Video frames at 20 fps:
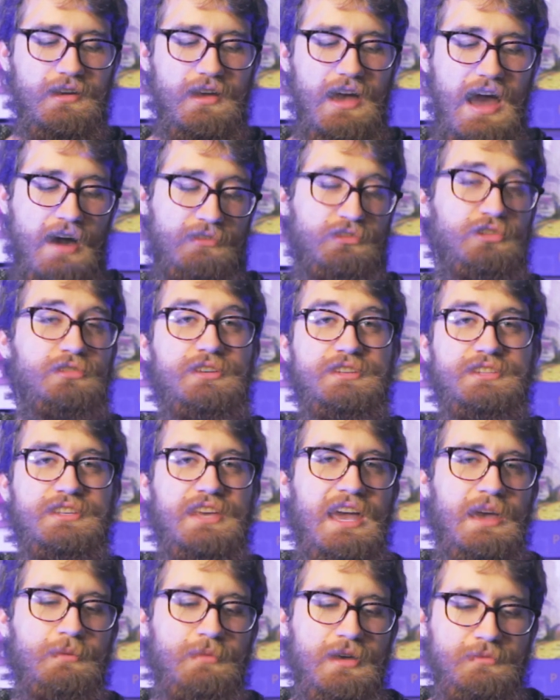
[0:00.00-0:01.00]
after this
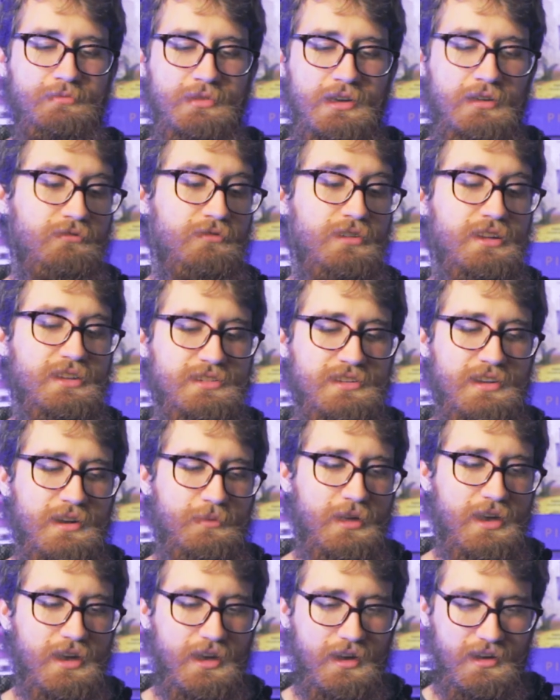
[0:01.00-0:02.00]
game, am convinced, and I'm
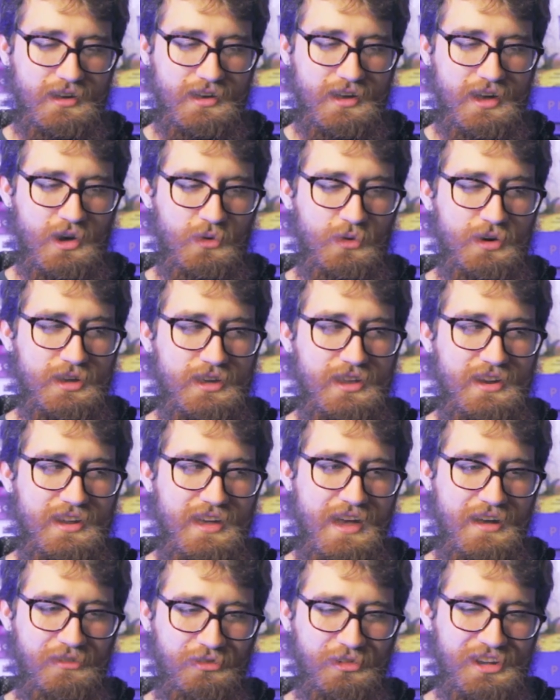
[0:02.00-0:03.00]
like, I kind of want to get
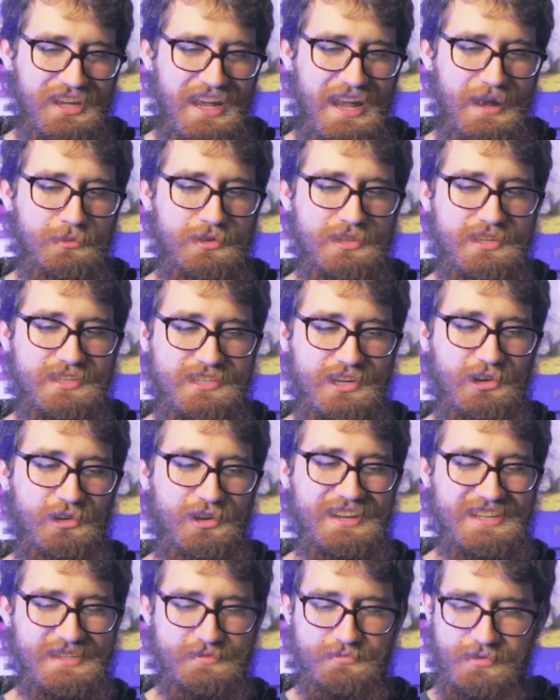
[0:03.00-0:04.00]
every game in the
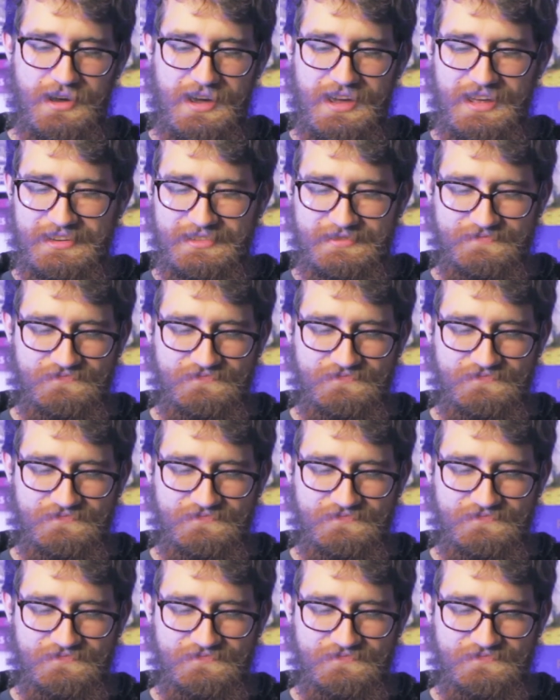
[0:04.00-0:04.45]
series, but